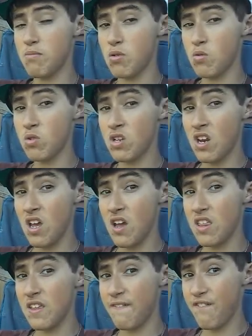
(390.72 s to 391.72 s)
Boost.
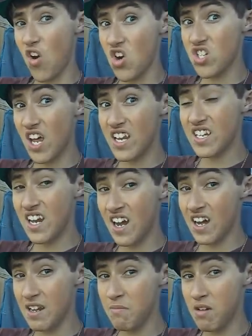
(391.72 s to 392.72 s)
The first
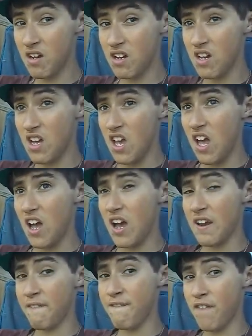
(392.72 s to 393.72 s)
time
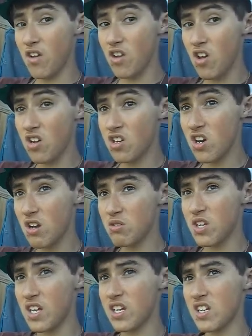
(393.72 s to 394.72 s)
and Foot Locker. I
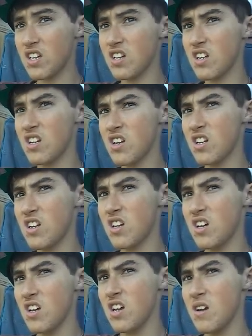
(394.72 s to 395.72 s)
was like,
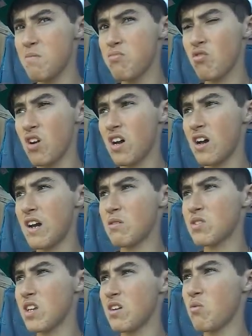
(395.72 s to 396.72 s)
bro, I
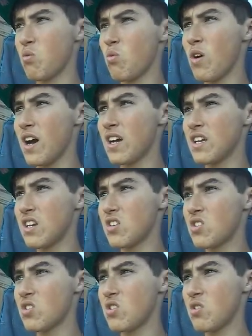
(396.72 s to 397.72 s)
was like, what
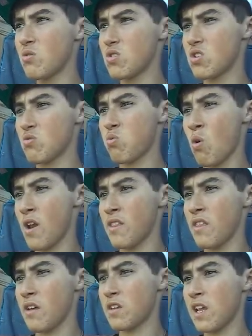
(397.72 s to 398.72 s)
to do? Just
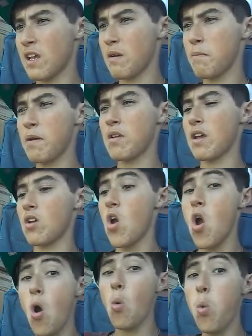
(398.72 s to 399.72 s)
wearing this? Like, he was like,
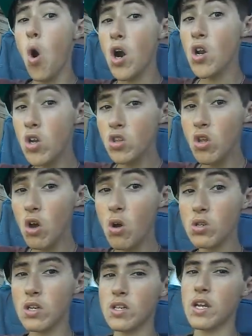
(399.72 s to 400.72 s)
what are
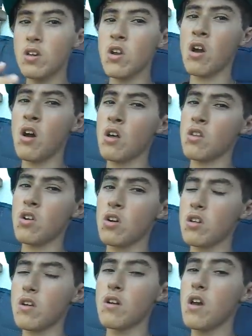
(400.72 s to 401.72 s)
those? It's like, no,
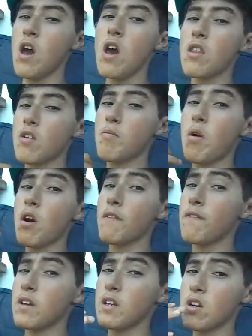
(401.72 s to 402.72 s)
they're they're they're part
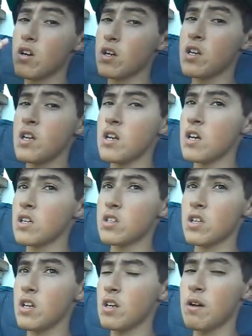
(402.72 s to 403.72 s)
of like They're
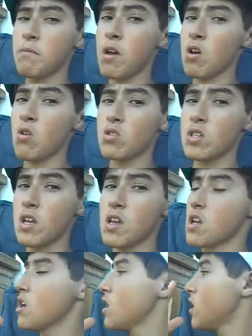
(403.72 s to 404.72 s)
Adidas, and I'm not gonna say.